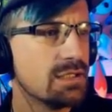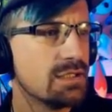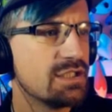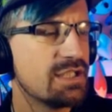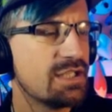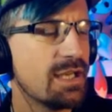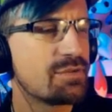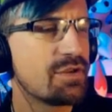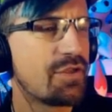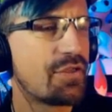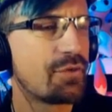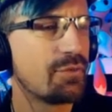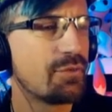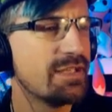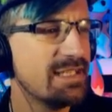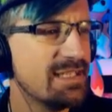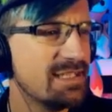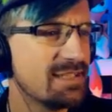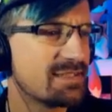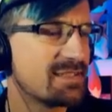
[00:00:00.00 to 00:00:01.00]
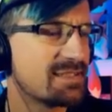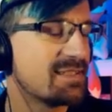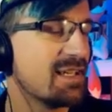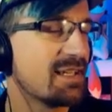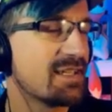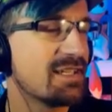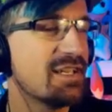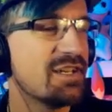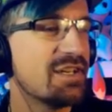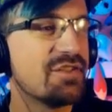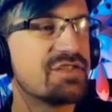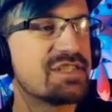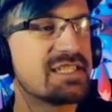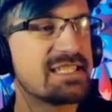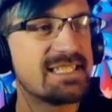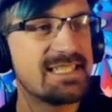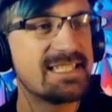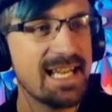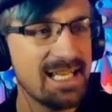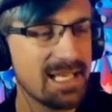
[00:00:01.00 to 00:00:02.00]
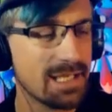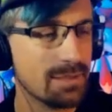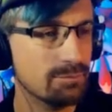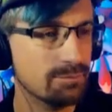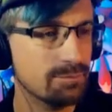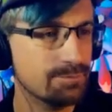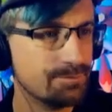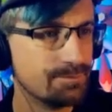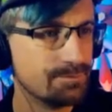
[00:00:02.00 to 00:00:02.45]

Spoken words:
Chapter 3, Son of Salem.